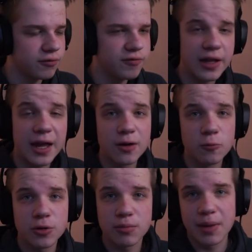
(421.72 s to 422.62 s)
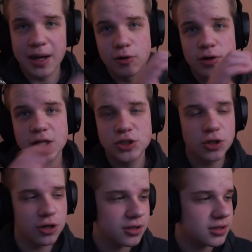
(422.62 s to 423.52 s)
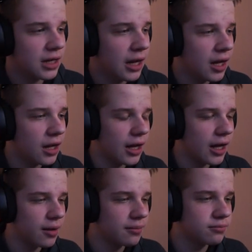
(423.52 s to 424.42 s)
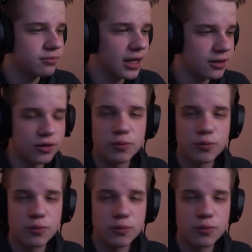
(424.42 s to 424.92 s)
flag with Mango Nation on it. Um, I didn't